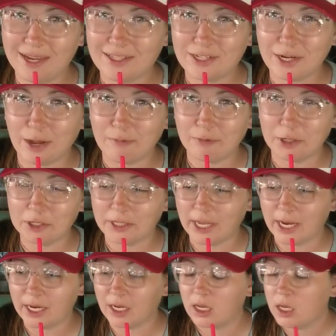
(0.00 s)
It's a comfort
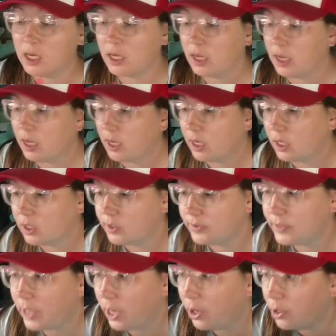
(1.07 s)
thing.
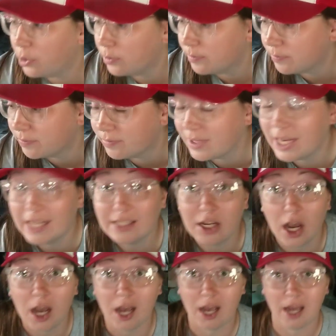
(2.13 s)
So it's
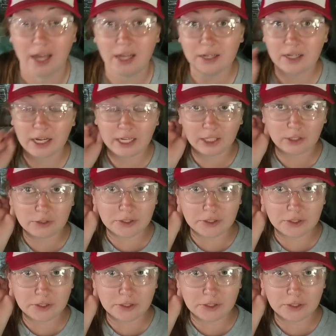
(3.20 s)
hot in